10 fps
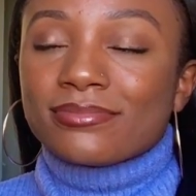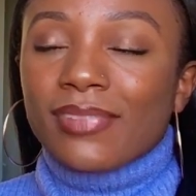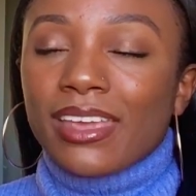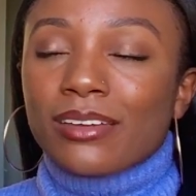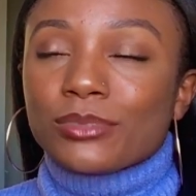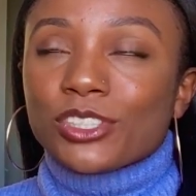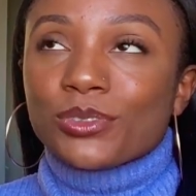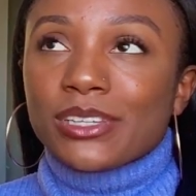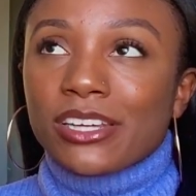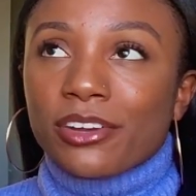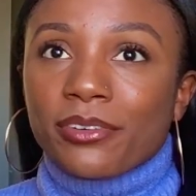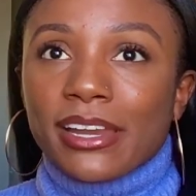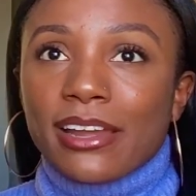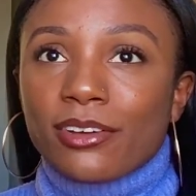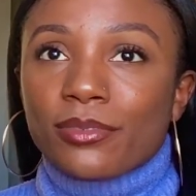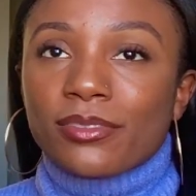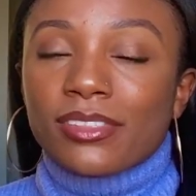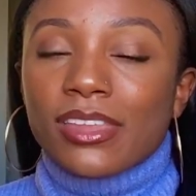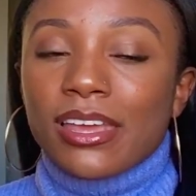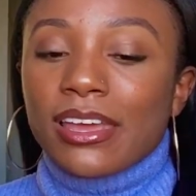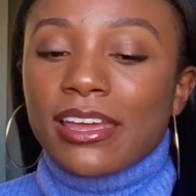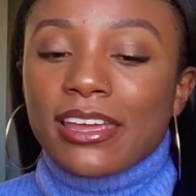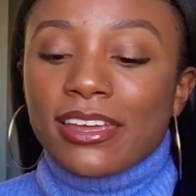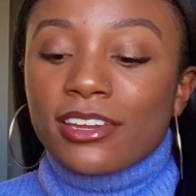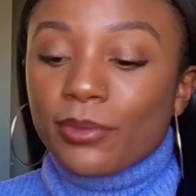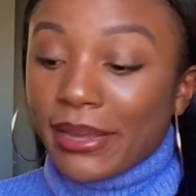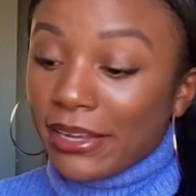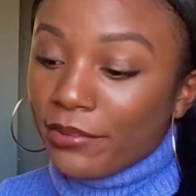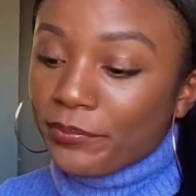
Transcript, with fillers: I'm just really hurt right now. Anyway,